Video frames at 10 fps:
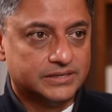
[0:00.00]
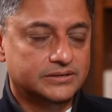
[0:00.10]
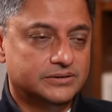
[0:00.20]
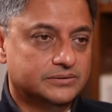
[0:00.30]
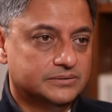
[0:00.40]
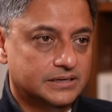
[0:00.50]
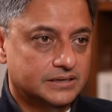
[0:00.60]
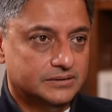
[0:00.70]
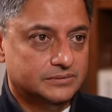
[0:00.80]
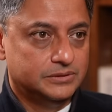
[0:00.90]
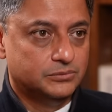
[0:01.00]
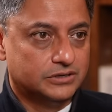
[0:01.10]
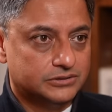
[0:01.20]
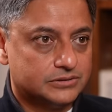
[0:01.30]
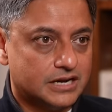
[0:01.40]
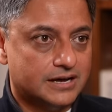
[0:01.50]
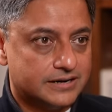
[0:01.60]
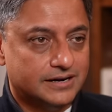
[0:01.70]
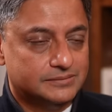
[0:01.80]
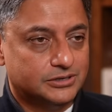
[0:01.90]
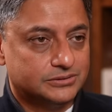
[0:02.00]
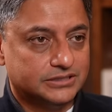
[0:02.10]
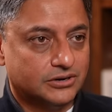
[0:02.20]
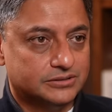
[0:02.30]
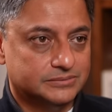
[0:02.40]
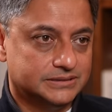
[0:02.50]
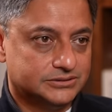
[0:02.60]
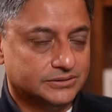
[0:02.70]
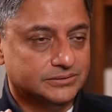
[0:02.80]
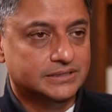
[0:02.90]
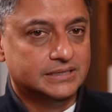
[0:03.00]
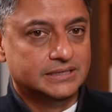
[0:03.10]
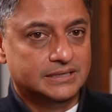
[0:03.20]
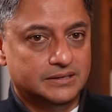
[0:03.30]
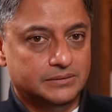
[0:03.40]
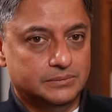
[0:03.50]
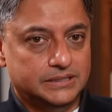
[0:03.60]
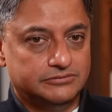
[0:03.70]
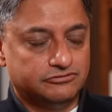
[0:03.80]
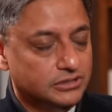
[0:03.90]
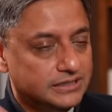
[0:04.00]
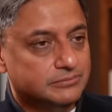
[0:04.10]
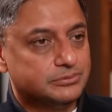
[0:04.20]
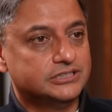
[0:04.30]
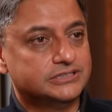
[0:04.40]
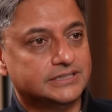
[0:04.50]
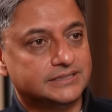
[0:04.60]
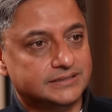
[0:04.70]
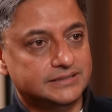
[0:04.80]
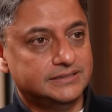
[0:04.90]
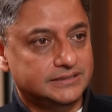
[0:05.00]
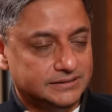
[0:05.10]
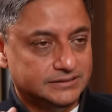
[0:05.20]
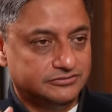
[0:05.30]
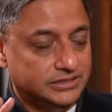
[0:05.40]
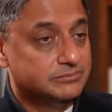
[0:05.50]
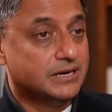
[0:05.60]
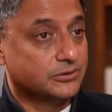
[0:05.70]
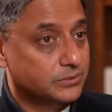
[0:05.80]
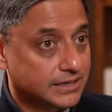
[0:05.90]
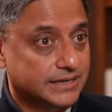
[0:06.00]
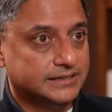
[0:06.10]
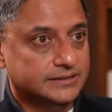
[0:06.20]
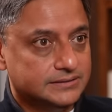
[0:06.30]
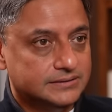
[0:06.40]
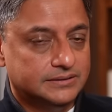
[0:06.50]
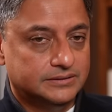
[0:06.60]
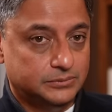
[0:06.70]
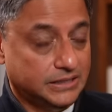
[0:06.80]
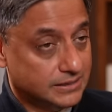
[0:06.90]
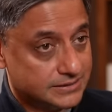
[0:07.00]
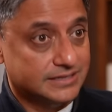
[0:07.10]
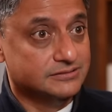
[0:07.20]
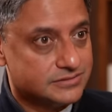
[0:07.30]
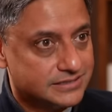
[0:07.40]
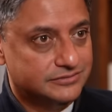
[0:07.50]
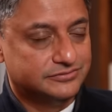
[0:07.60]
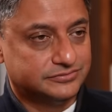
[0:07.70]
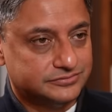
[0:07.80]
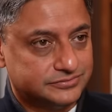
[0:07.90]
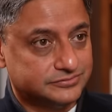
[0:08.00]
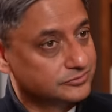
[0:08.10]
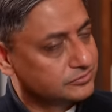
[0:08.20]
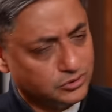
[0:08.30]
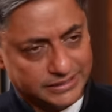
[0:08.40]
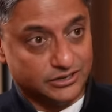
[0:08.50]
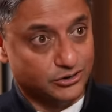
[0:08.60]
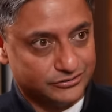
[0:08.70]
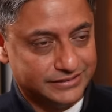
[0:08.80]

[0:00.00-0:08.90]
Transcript: you know uh, we want to rah rah about the economy so we fully appreciate the the feedback we are getting we ourselves give quite a lot